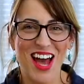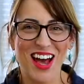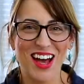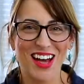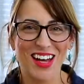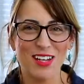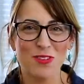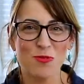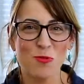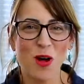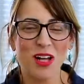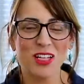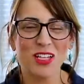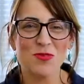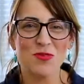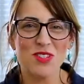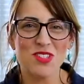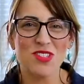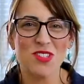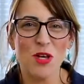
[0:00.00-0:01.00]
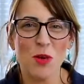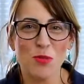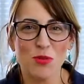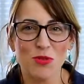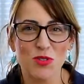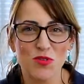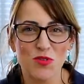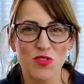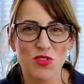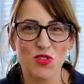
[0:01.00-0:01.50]
Hi, and welcome to
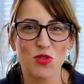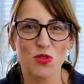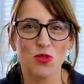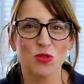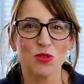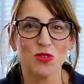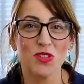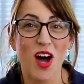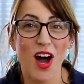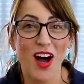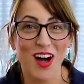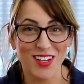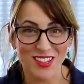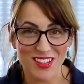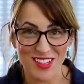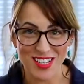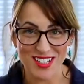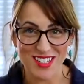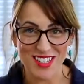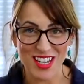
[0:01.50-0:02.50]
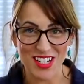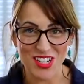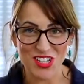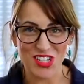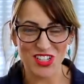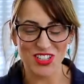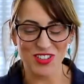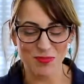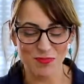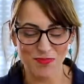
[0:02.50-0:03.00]
Samples for School Heart
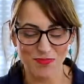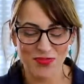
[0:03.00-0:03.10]
Dissection.